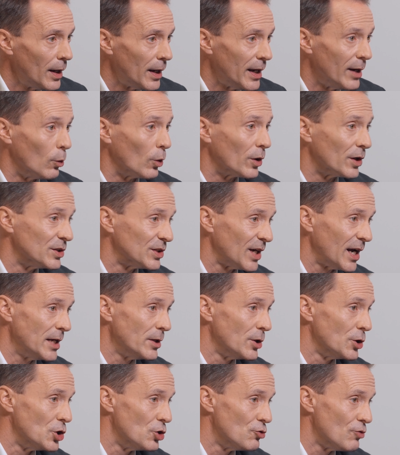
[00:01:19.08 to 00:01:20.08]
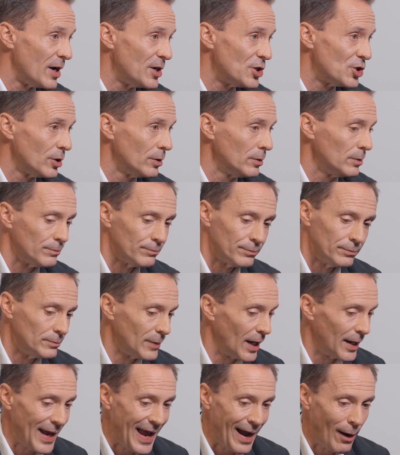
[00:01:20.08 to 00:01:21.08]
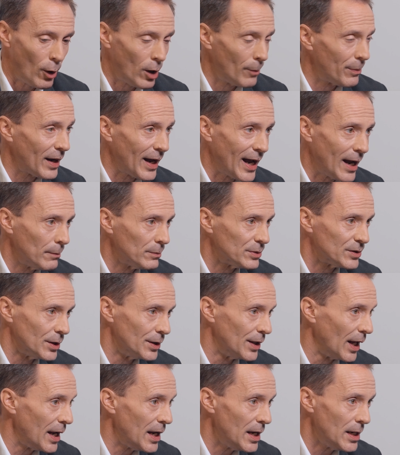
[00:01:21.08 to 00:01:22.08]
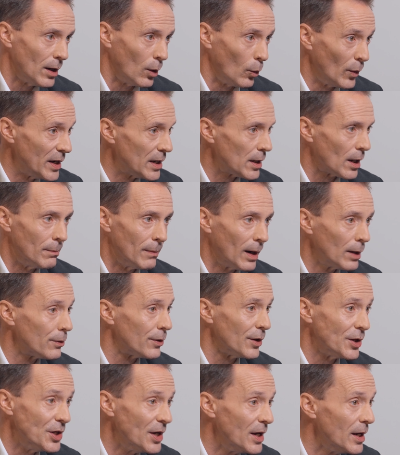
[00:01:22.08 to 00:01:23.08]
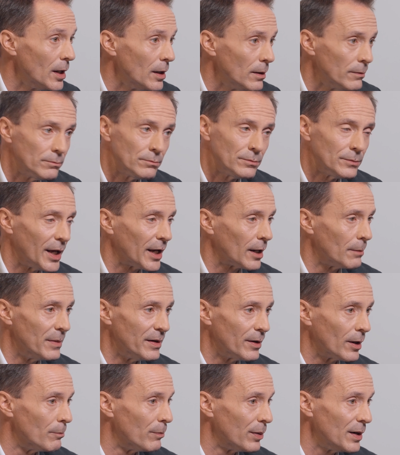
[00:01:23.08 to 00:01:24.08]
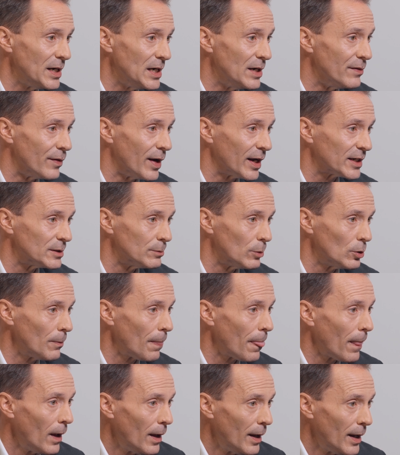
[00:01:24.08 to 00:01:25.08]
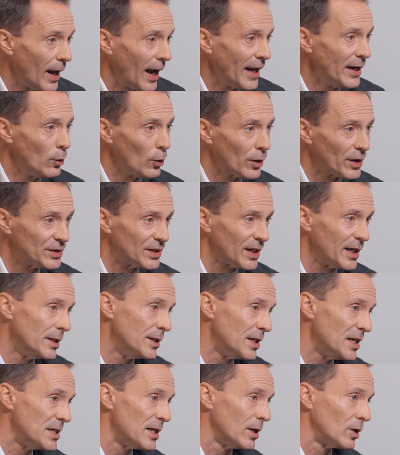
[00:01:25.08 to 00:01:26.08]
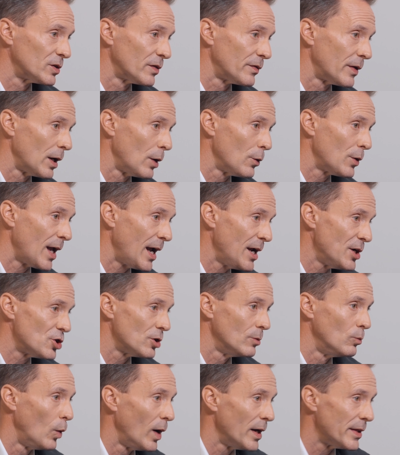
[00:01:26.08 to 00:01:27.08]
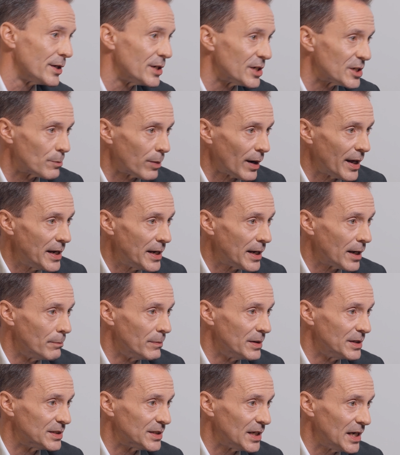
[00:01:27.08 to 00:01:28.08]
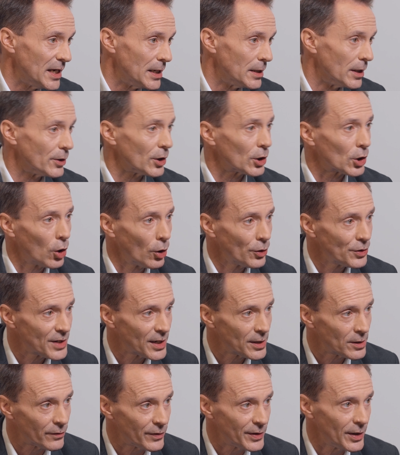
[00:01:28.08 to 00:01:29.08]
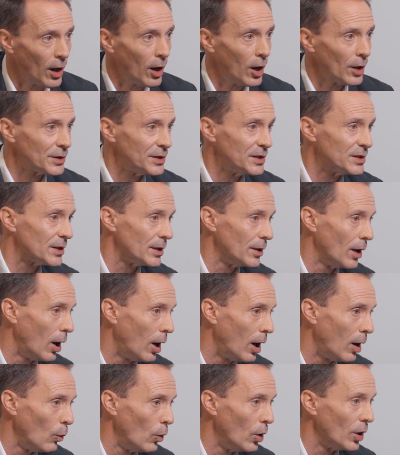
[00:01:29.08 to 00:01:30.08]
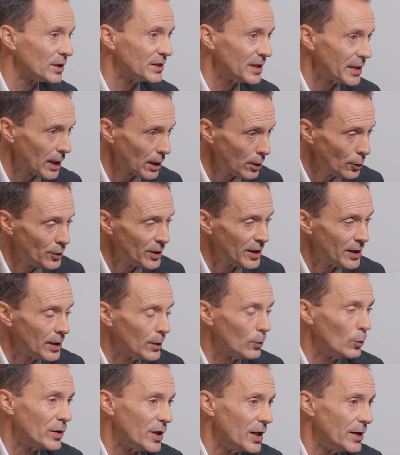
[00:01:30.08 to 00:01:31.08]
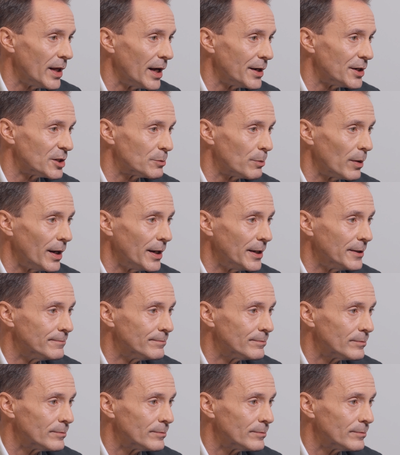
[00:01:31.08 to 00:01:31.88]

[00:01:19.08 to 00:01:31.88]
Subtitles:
It will contain the duration, an hour perhaps, a day, a week, a month, a year. It can be completely flexible. And it will contain details of the location where the display can be seen and the content of the artist and artworks included within that display.